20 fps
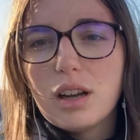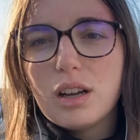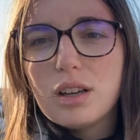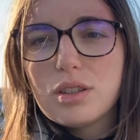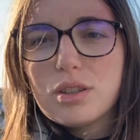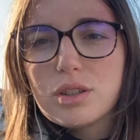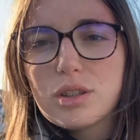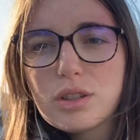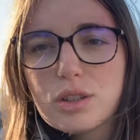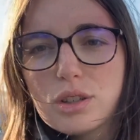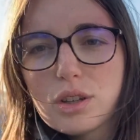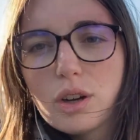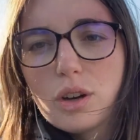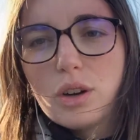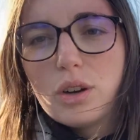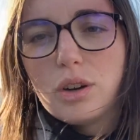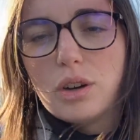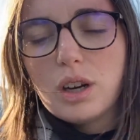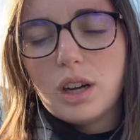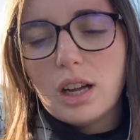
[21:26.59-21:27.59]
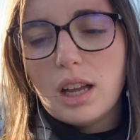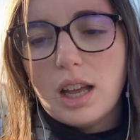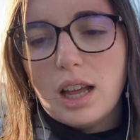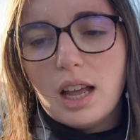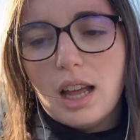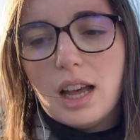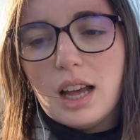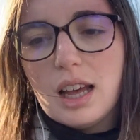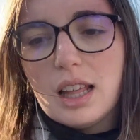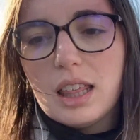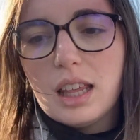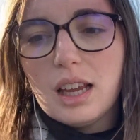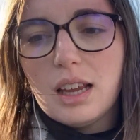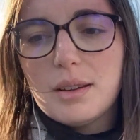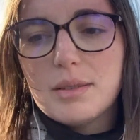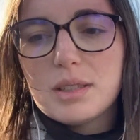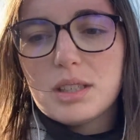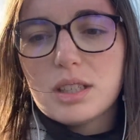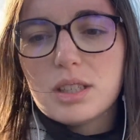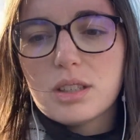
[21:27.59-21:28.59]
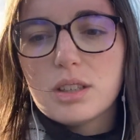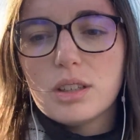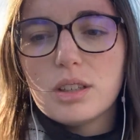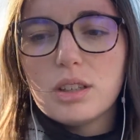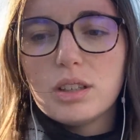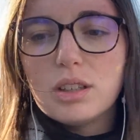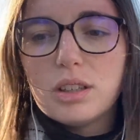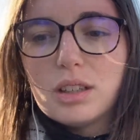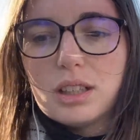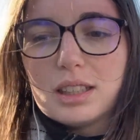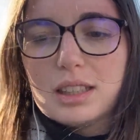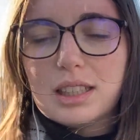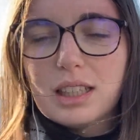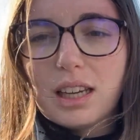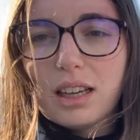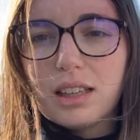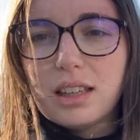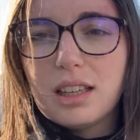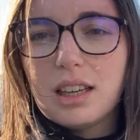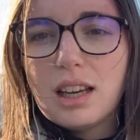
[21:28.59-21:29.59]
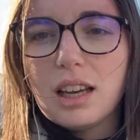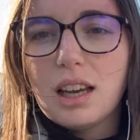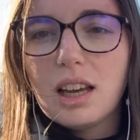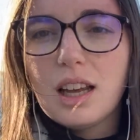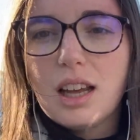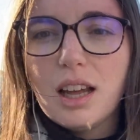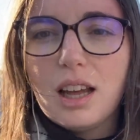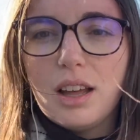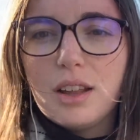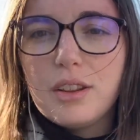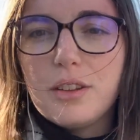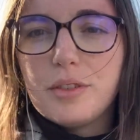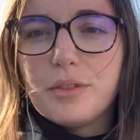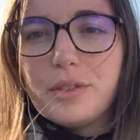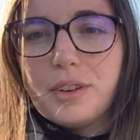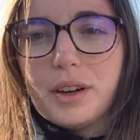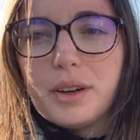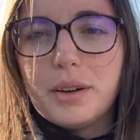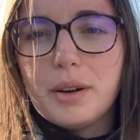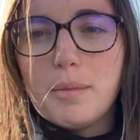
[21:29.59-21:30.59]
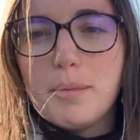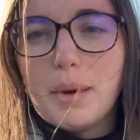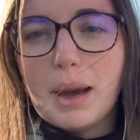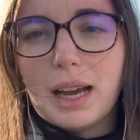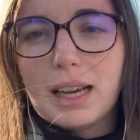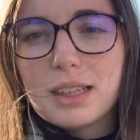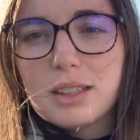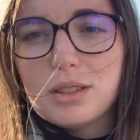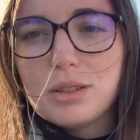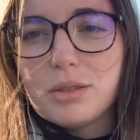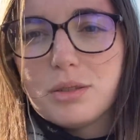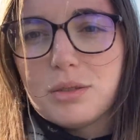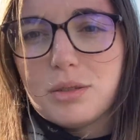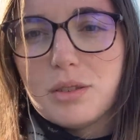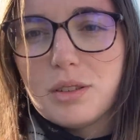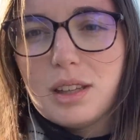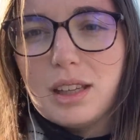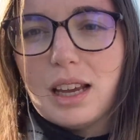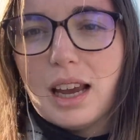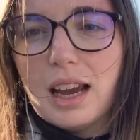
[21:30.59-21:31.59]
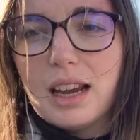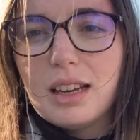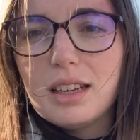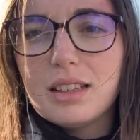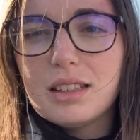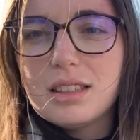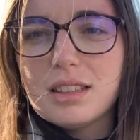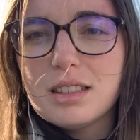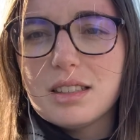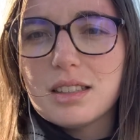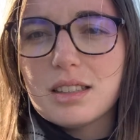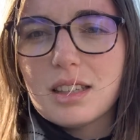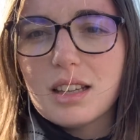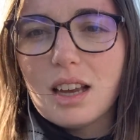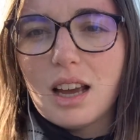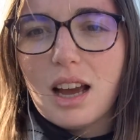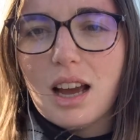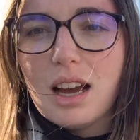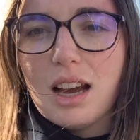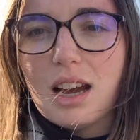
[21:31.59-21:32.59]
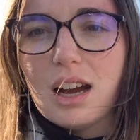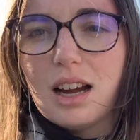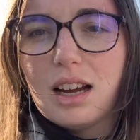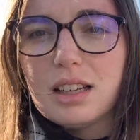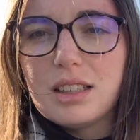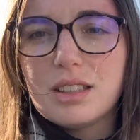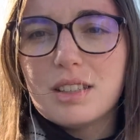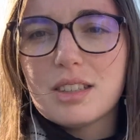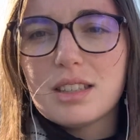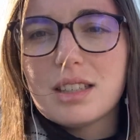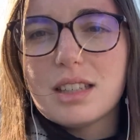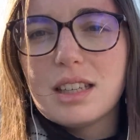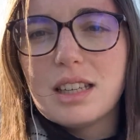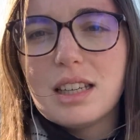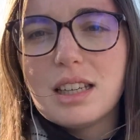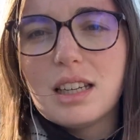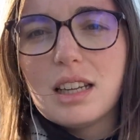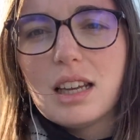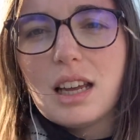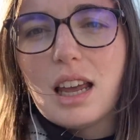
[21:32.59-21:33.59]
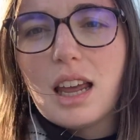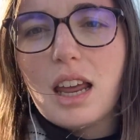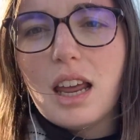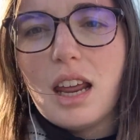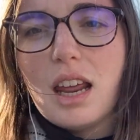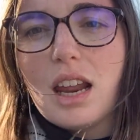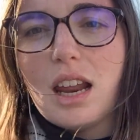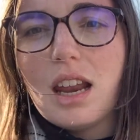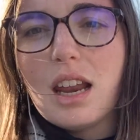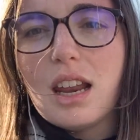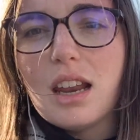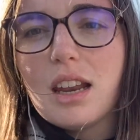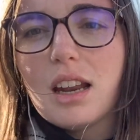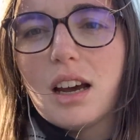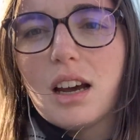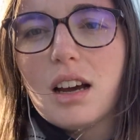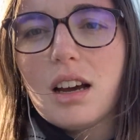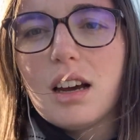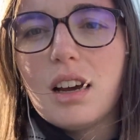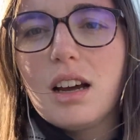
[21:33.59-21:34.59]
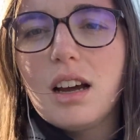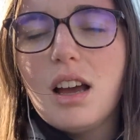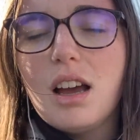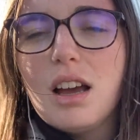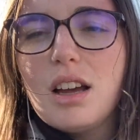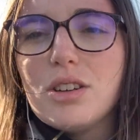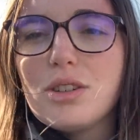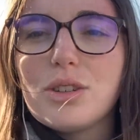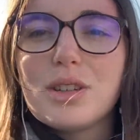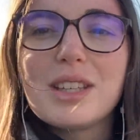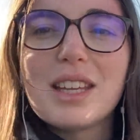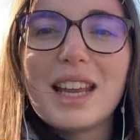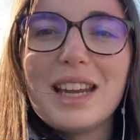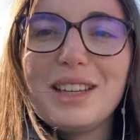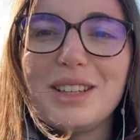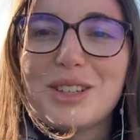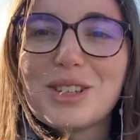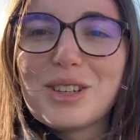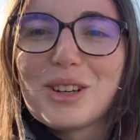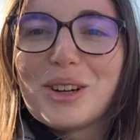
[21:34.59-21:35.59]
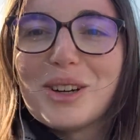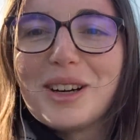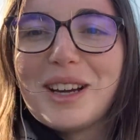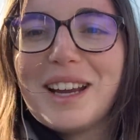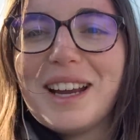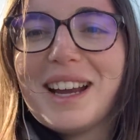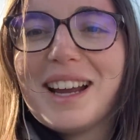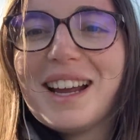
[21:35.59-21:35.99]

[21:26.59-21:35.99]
so I think I'm just gonna take the ferry back to the island I just did, and just enjoy